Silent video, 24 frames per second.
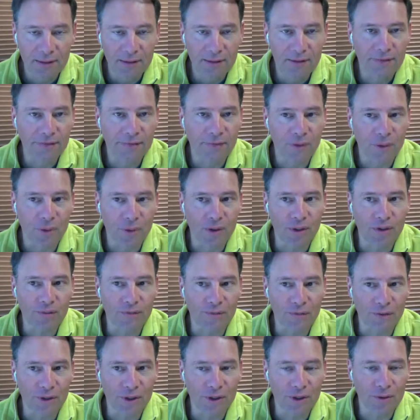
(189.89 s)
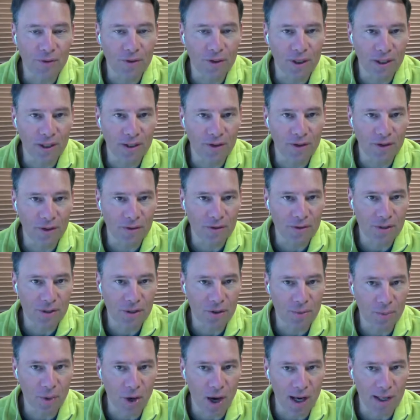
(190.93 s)
for you to introduce new
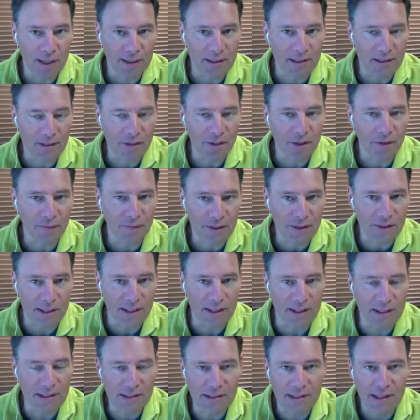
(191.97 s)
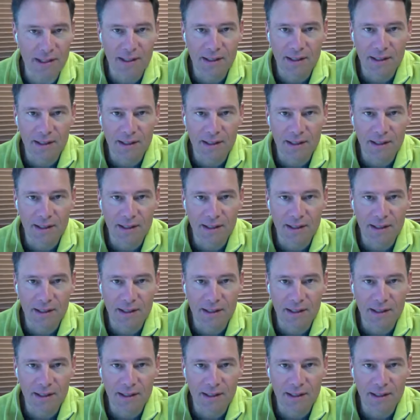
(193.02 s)
products and services